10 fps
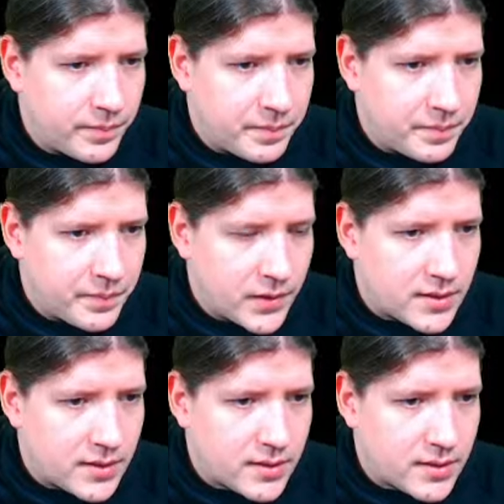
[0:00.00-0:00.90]
it
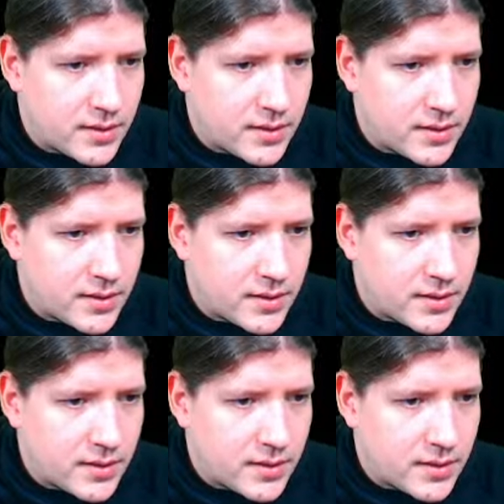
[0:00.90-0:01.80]
still takes
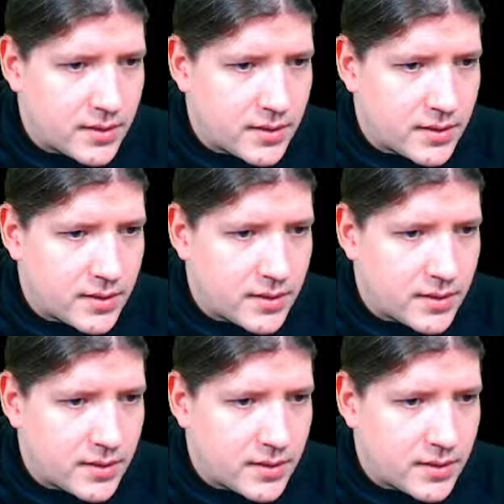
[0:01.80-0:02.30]
time to